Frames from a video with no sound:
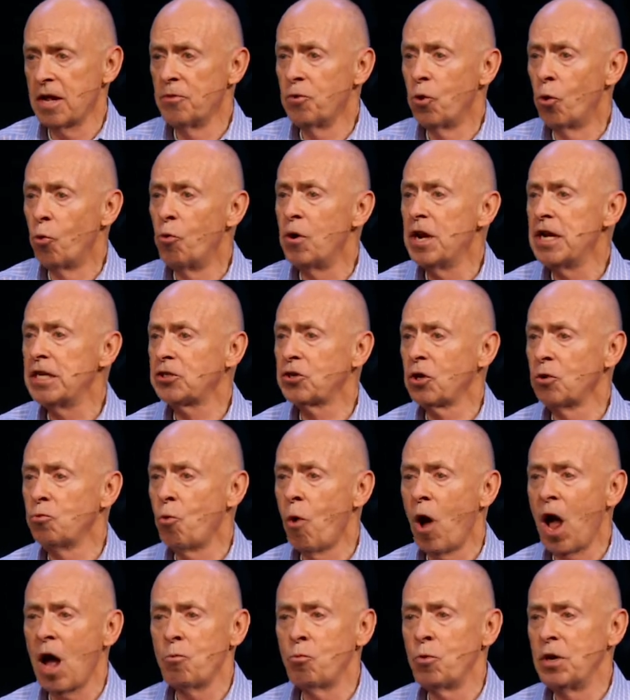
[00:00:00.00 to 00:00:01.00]
and the
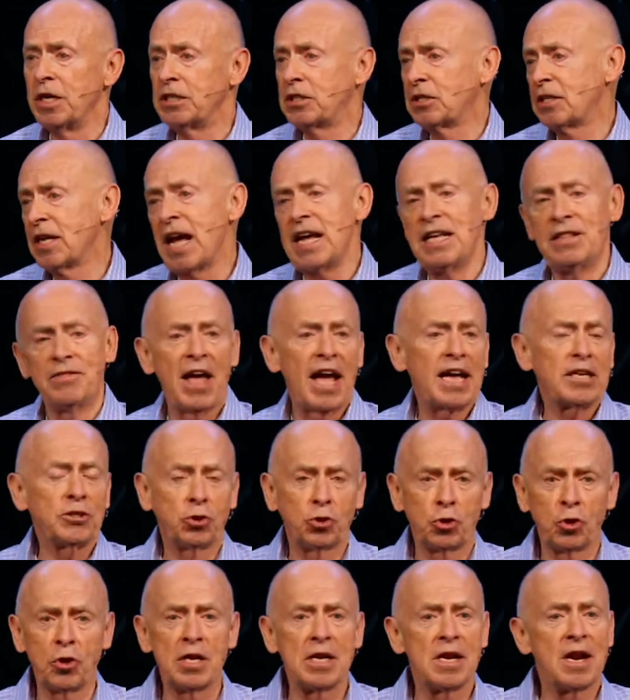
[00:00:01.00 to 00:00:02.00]
reason why we say
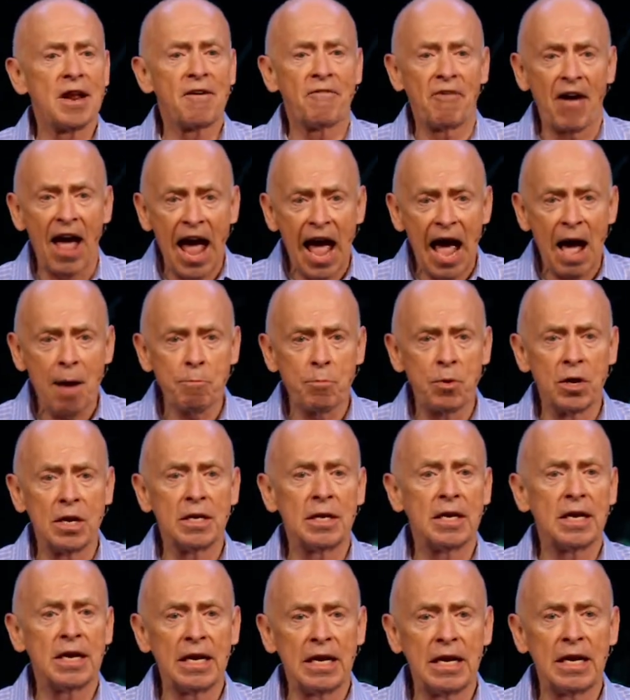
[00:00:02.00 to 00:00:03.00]
that shouldn't have
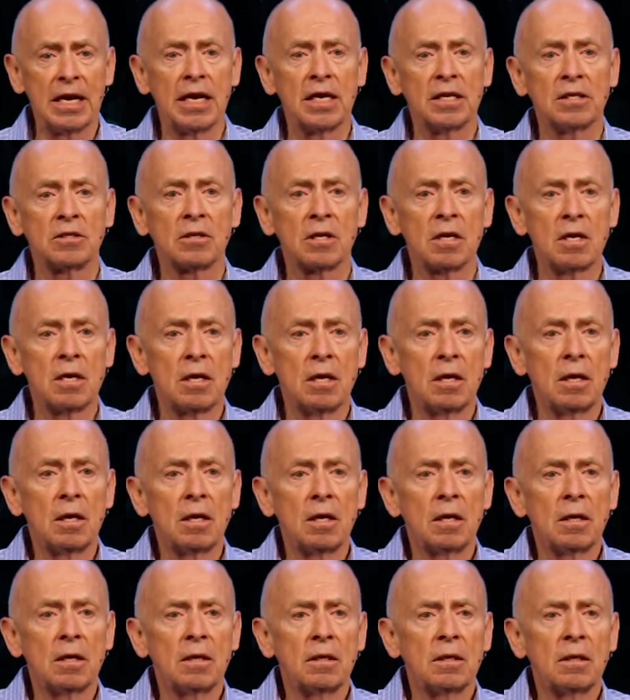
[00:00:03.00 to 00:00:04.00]
happened is
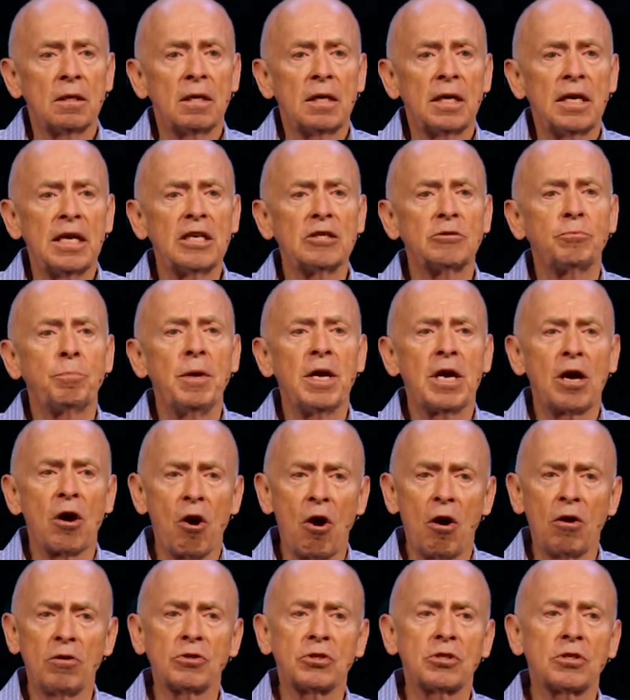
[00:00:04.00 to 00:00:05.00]
is
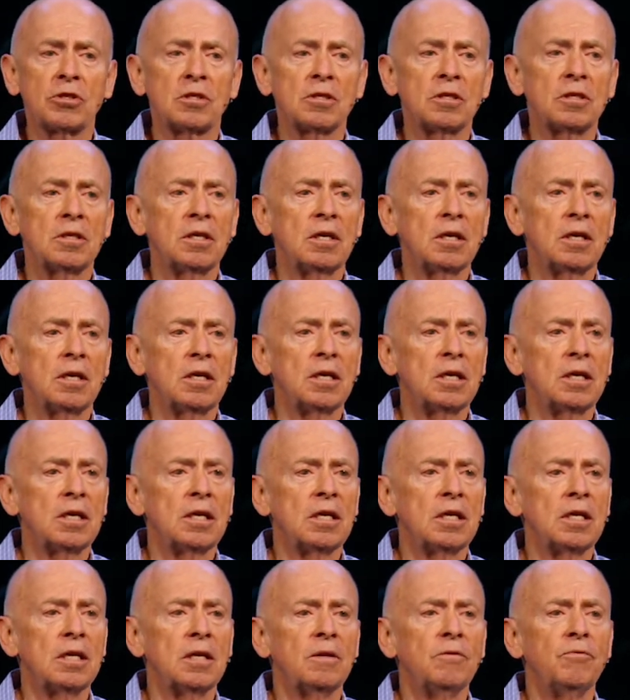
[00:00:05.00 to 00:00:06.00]
because
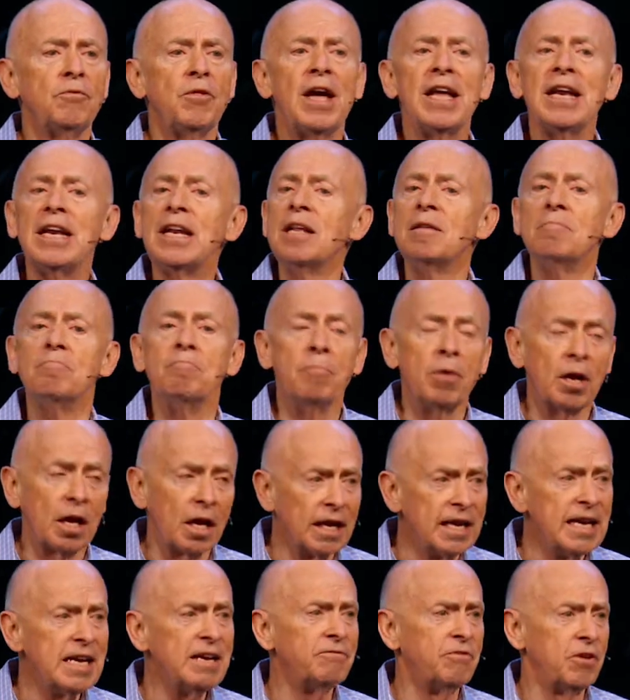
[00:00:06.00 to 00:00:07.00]
they didn't
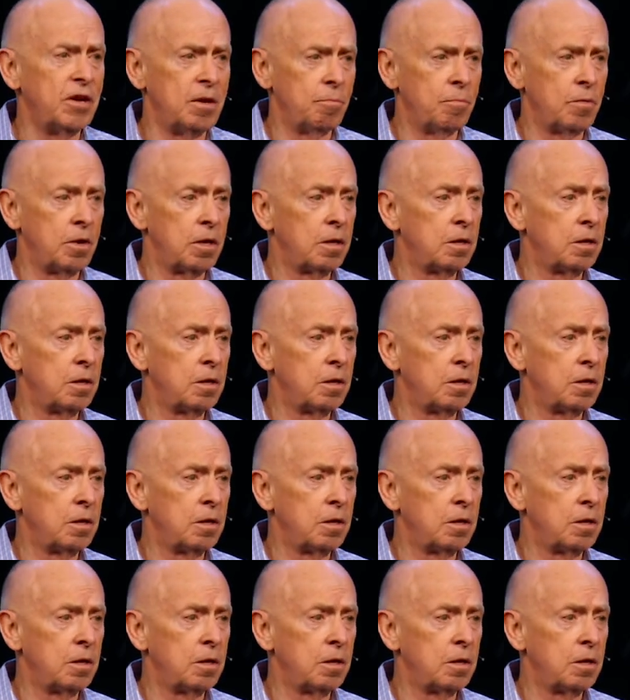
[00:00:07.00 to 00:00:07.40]
believe him.